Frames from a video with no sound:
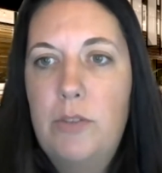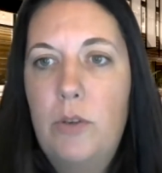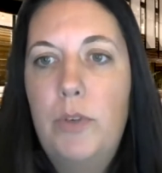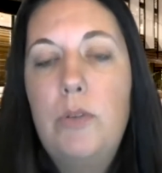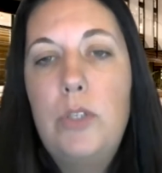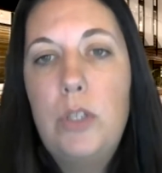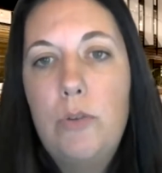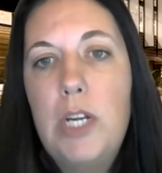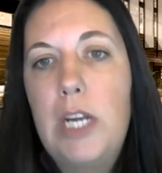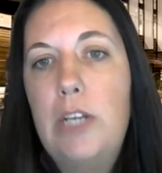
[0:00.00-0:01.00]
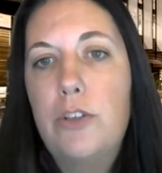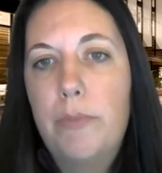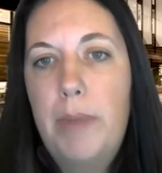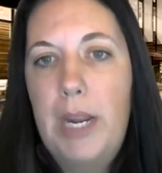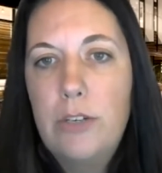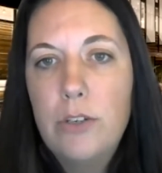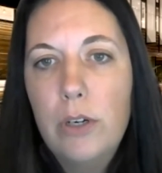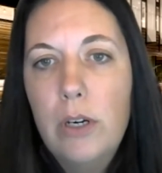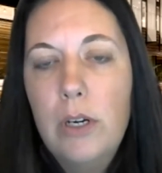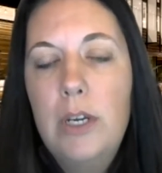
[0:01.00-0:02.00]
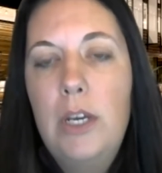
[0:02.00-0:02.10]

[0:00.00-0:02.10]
So if you do change your major,